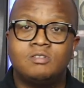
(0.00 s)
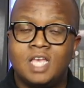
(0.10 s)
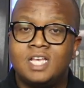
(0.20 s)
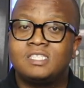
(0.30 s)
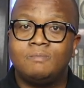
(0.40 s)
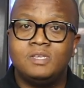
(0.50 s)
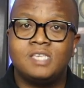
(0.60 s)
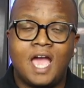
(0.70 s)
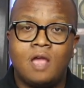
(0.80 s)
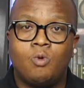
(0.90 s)
looks like it's
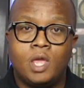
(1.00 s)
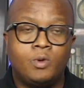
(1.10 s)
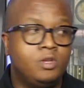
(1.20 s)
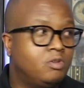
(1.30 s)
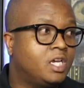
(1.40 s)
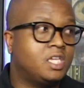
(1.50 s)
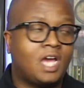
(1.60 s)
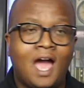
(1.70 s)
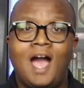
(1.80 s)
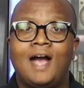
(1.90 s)
a busy highway when you
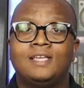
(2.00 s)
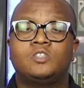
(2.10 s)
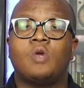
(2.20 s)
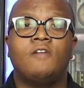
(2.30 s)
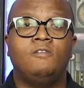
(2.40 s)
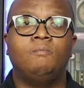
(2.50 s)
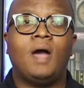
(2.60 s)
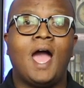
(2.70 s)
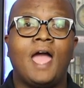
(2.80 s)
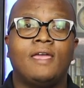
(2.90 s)
look at the cars
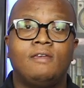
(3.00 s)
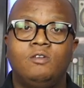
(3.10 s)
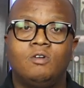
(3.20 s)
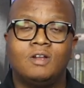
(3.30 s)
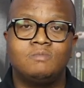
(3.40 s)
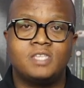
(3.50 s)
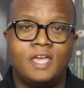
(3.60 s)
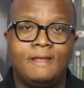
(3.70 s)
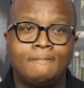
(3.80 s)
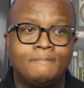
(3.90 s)
driving by. You know what
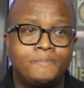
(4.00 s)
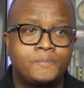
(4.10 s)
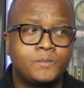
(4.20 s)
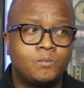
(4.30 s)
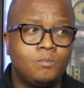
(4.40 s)
I'm saying?